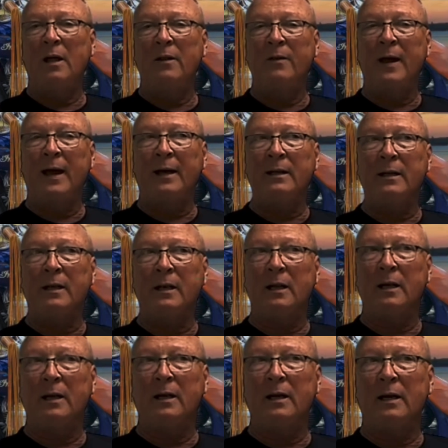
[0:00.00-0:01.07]
that
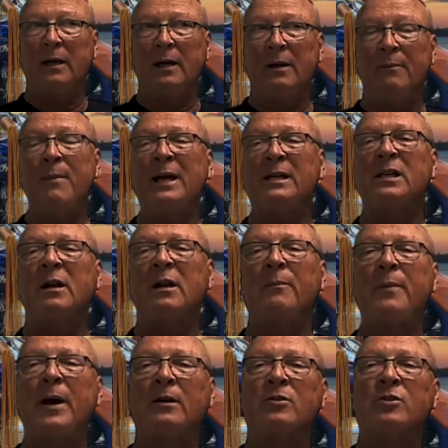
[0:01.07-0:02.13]
it makes it a
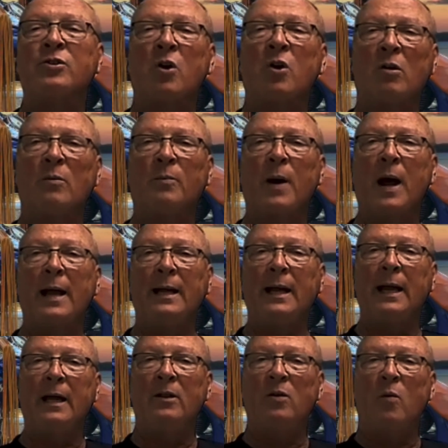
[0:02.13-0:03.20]
better starter bike
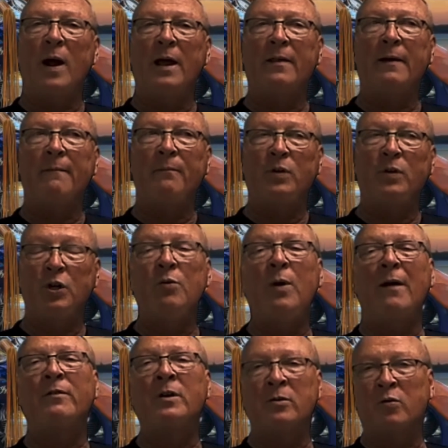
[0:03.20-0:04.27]
in the way that you
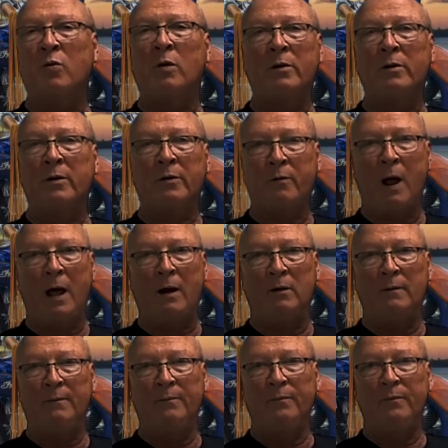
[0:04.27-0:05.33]
have control of the throttle.
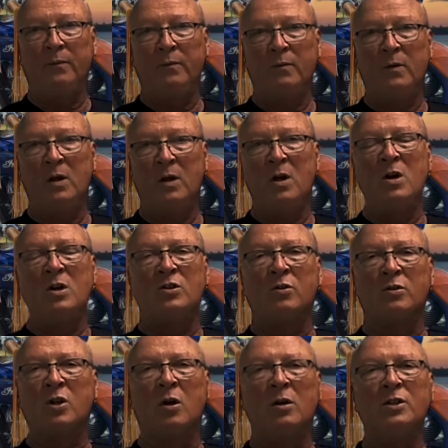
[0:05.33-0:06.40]
So
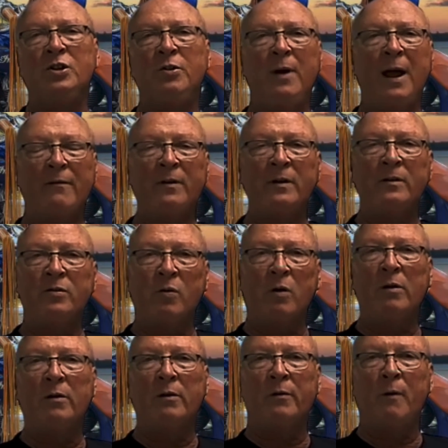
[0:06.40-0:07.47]
as long as you have
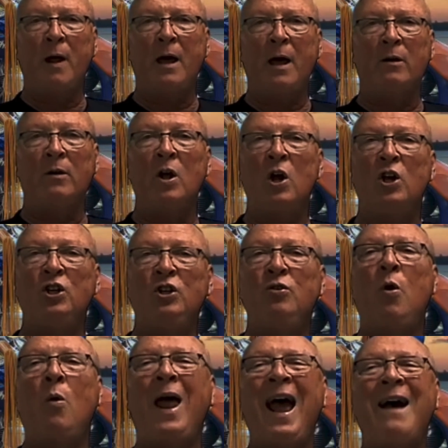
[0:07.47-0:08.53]
control of the throttle, you
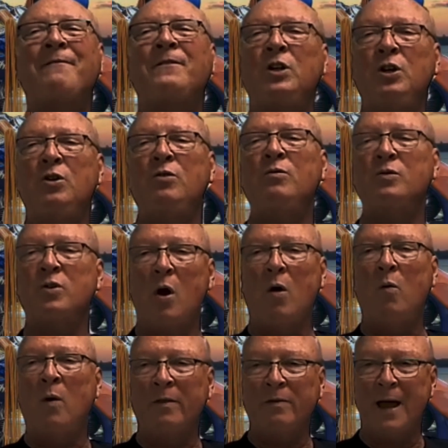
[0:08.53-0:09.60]
don't have to use
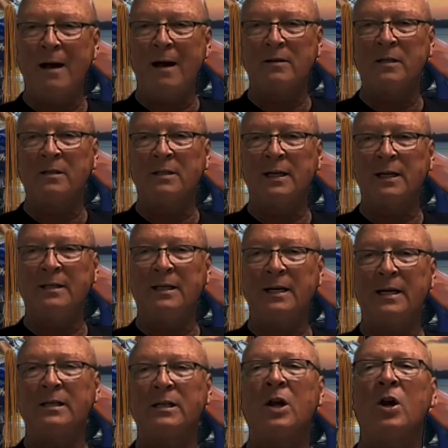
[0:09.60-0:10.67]
all 1000
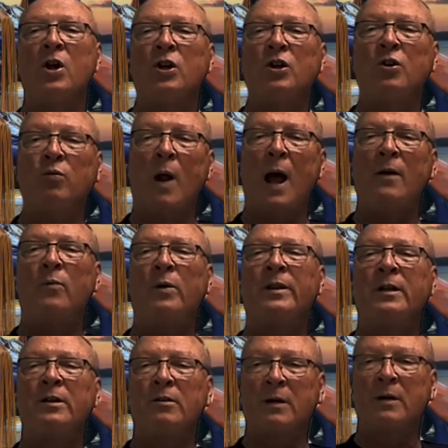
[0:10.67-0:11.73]
cc's. You ride
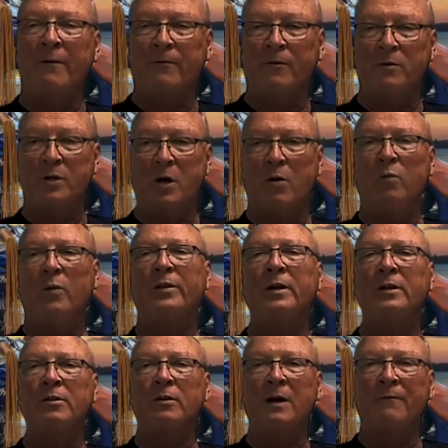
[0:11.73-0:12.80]
within your comfort zone,
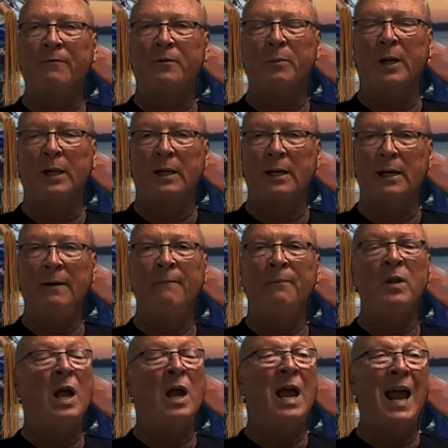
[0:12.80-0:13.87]
within your comfortability.
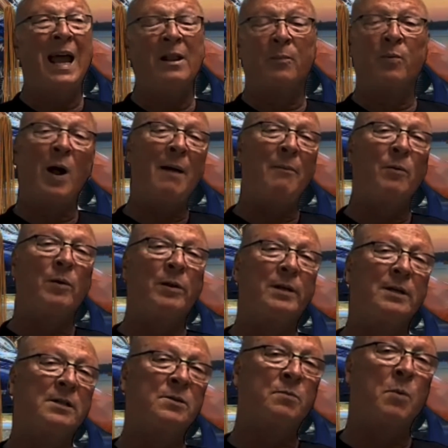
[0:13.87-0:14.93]
And the problem with
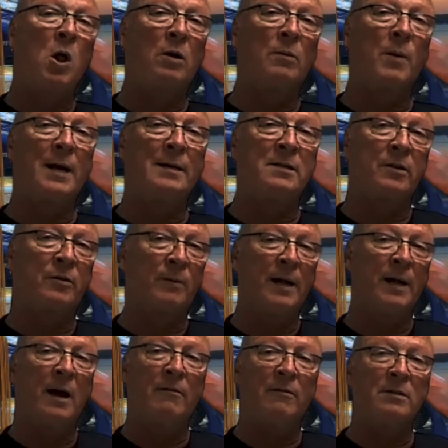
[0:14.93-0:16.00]
these smaller bikes, the
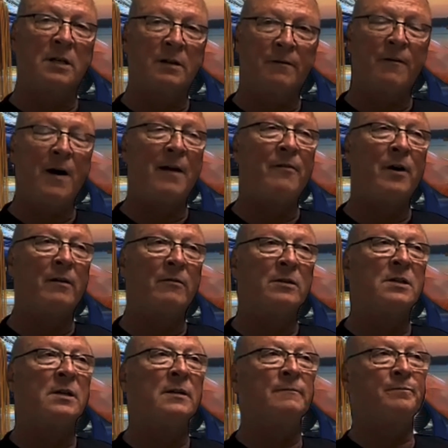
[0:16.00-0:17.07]
300s and the
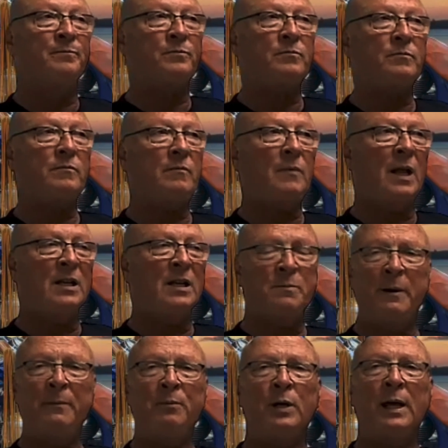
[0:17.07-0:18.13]
500s, is
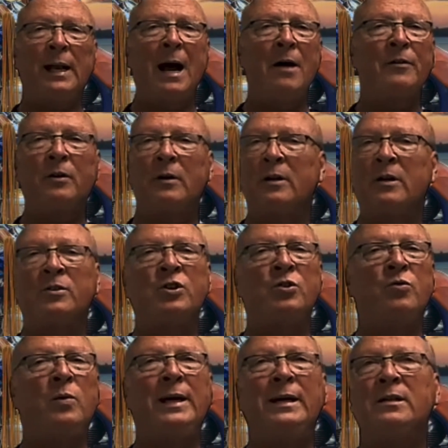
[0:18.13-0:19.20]
people get out there and in 2
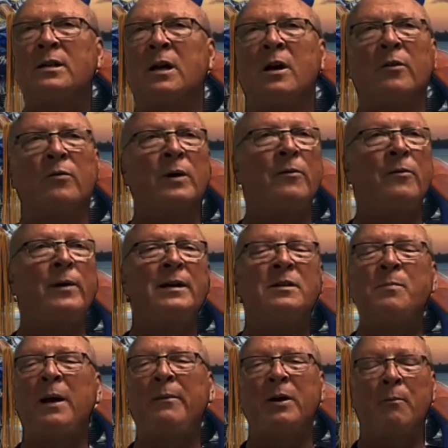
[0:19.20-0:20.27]
weeks, 3 weeks,
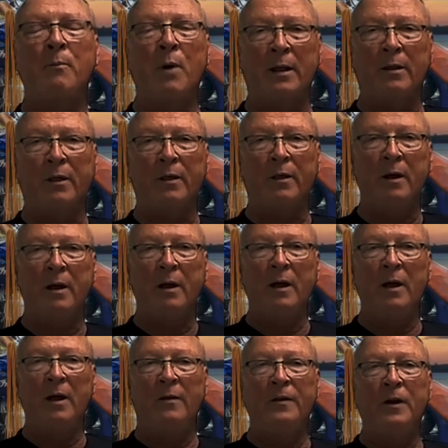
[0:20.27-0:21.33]
maybe a month,
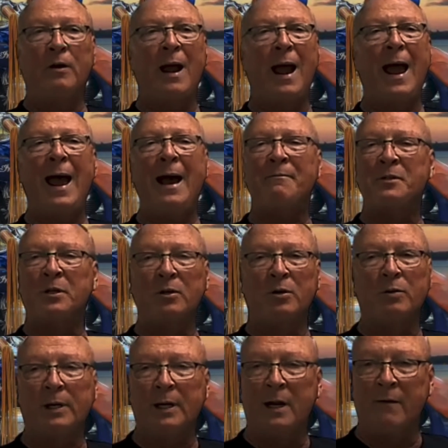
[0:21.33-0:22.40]
they're
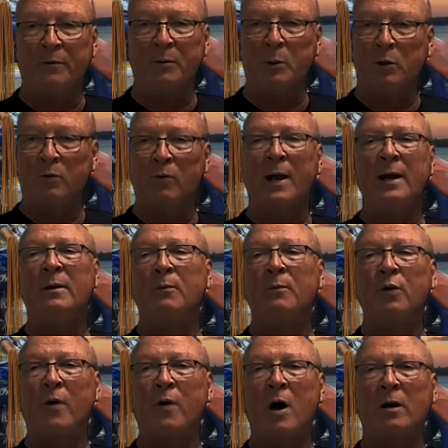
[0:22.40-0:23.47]
absolutely comfortable and ready to
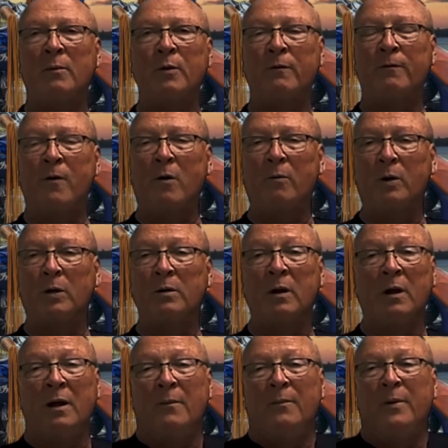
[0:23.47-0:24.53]
move on and move forward,
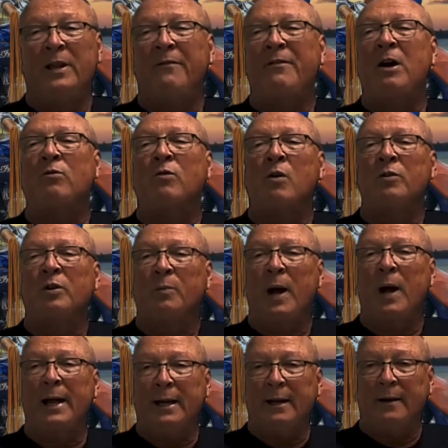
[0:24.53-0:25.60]
but they've outgrown their
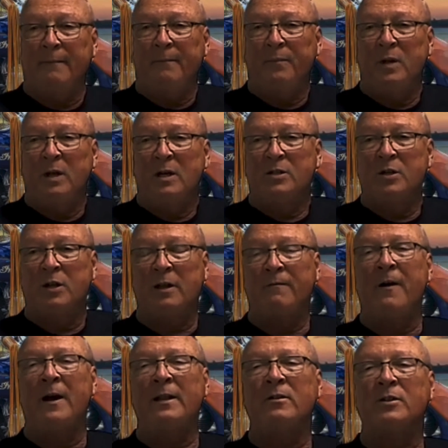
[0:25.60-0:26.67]
bike. So they
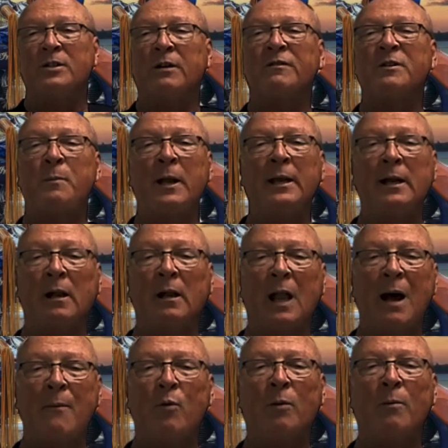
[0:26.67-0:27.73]
find themselves spending a
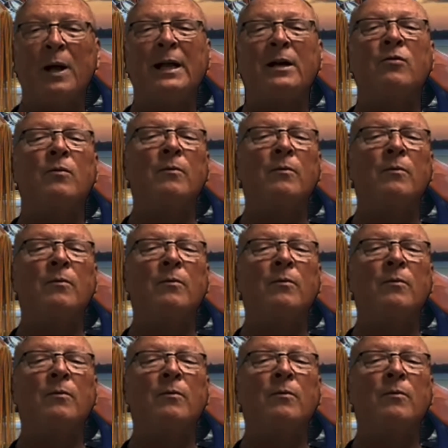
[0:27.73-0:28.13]
lot more money